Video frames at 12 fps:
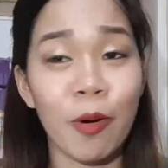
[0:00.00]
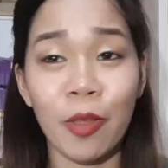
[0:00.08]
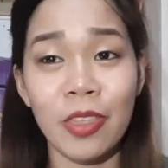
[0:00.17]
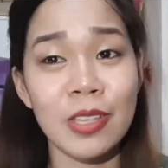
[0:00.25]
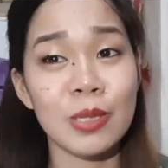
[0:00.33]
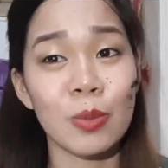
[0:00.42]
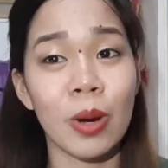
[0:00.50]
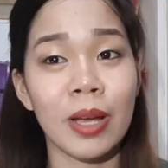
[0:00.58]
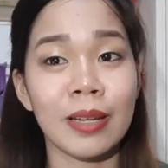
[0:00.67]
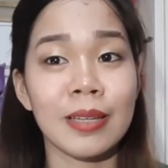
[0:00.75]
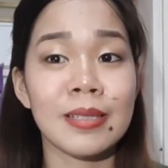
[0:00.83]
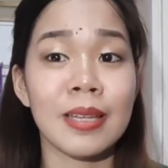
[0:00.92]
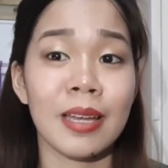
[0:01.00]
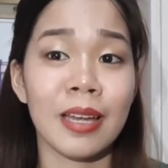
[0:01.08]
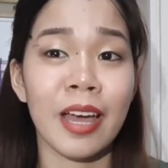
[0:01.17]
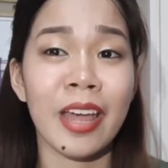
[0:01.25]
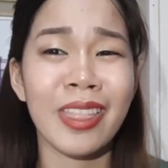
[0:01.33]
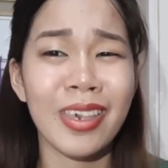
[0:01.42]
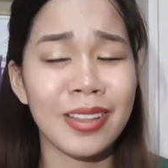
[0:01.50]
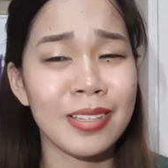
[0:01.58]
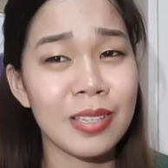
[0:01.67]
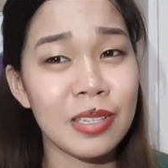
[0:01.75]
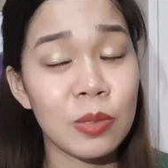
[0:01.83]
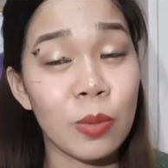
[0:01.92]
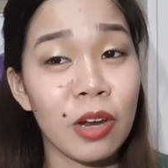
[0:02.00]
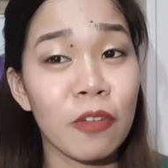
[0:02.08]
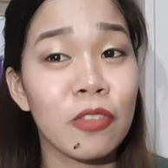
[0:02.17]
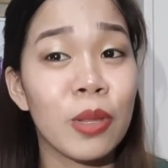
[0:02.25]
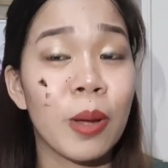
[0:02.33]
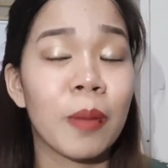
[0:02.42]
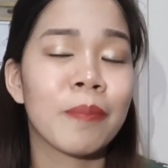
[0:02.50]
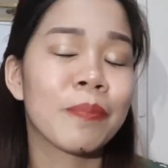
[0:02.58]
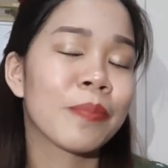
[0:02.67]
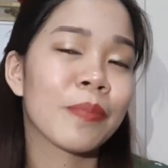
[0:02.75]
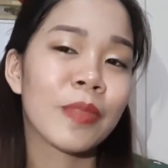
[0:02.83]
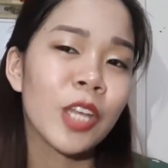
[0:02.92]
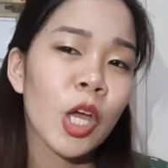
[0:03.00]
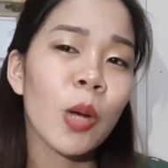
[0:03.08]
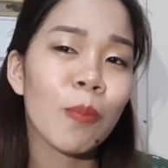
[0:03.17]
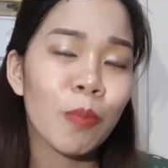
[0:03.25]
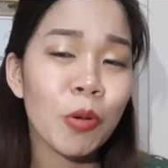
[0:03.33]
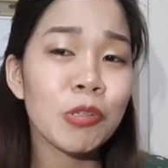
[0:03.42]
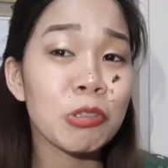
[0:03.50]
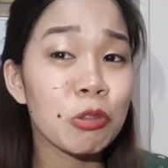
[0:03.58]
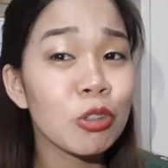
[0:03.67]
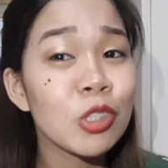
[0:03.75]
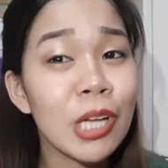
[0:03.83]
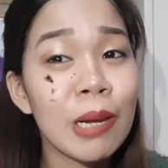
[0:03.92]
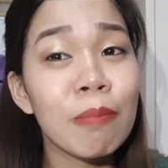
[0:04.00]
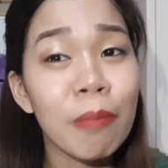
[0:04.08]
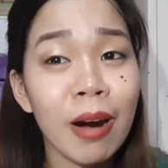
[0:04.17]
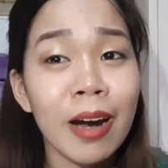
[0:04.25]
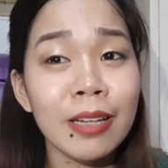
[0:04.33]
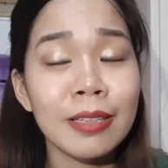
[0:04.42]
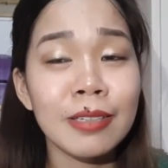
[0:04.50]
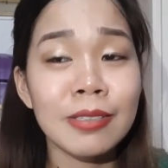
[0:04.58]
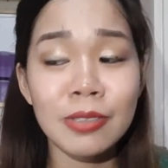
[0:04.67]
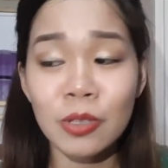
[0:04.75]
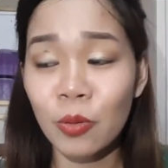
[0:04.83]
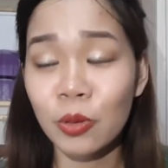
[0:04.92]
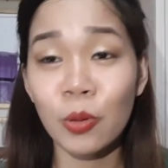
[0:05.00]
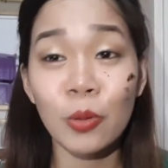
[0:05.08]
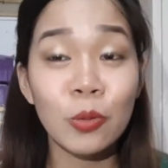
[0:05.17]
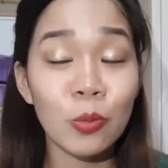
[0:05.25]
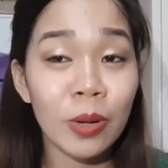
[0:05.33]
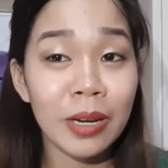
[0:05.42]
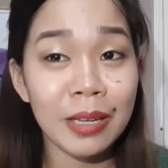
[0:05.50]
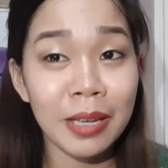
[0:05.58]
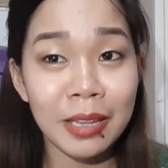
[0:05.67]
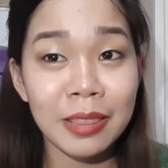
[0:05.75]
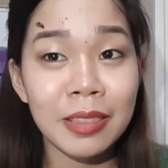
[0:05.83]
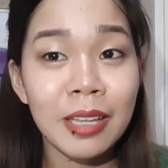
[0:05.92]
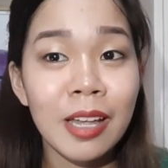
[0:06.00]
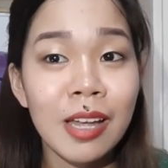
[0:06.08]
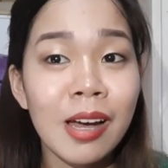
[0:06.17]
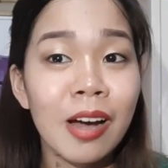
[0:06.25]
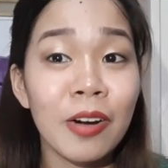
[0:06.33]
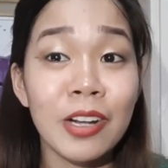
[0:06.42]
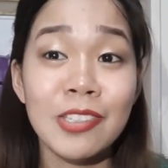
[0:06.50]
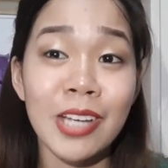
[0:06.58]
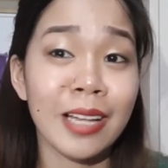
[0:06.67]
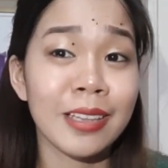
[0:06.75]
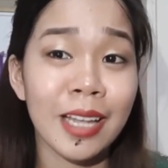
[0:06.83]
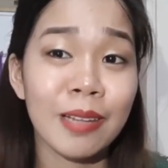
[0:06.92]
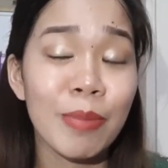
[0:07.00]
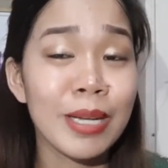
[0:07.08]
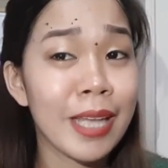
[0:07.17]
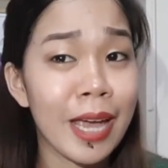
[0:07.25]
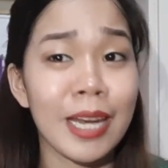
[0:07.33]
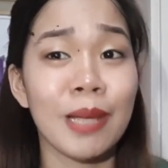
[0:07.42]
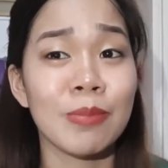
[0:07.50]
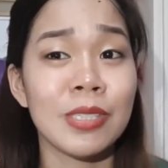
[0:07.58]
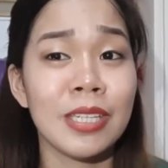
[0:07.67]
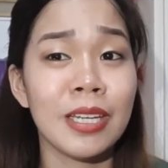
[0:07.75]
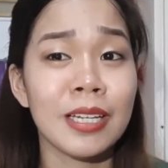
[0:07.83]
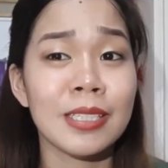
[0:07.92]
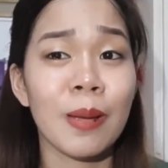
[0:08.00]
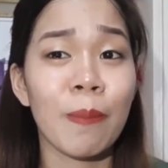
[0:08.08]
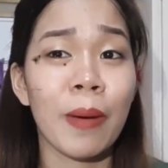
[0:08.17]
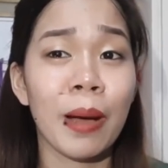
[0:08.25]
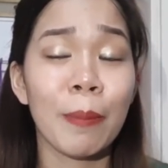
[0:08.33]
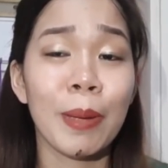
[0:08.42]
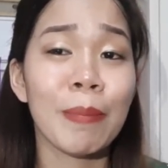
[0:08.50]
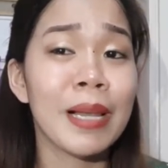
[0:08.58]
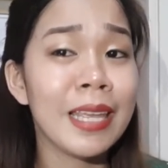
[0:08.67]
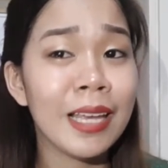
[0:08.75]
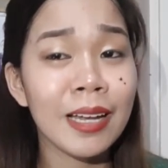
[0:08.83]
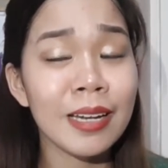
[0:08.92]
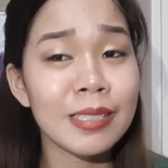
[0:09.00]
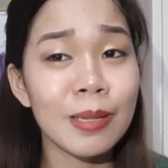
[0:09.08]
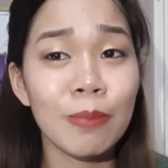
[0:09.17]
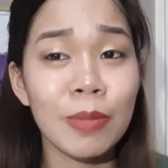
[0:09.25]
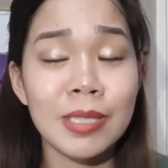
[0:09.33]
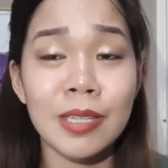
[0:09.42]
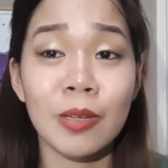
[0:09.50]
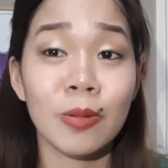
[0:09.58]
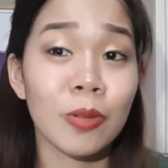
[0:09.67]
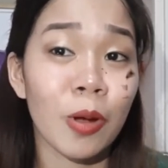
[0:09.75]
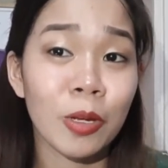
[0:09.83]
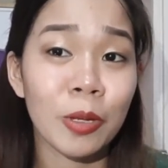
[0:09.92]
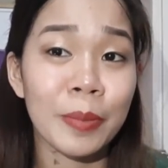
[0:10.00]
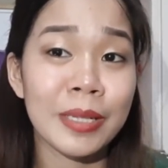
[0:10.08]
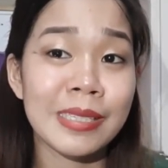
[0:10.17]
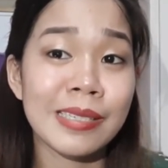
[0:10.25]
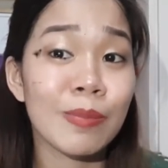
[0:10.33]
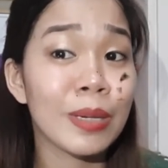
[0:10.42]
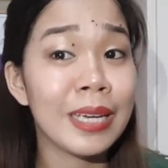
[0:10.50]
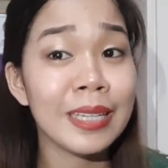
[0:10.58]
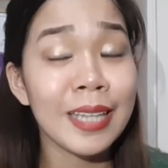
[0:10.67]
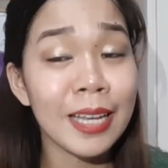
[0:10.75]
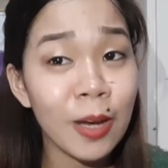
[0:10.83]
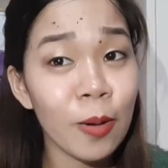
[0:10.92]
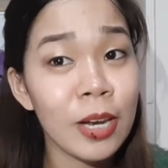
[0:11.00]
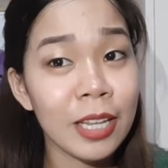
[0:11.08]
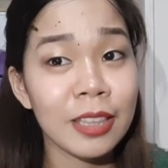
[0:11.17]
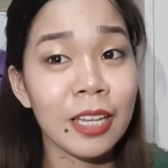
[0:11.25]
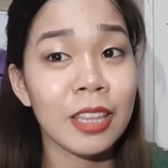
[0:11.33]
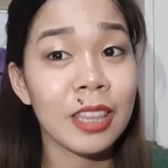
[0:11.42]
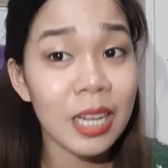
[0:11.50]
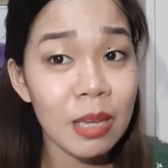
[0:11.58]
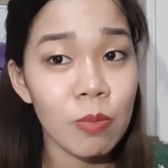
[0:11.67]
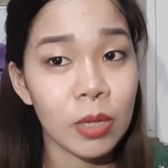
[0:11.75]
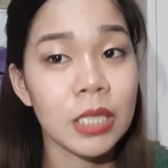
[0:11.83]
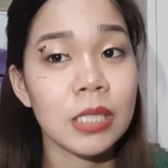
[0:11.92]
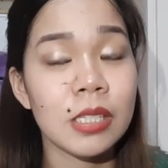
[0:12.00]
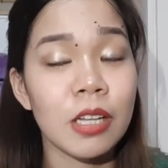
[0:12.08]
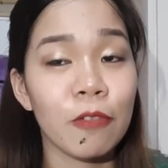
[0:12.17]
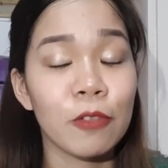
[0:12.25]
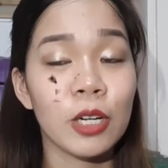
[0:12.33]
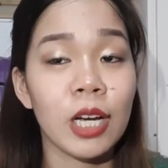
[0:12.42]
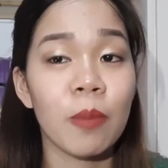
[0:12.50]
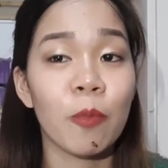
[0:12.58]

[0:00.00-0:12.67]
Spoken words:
about this one kasi I think this is one of the most crucial part because you don't wanna get rejected by the agency kasi pag may mali ka na submit sa inyong documents is maghintay ka ulit ng 3 months after ka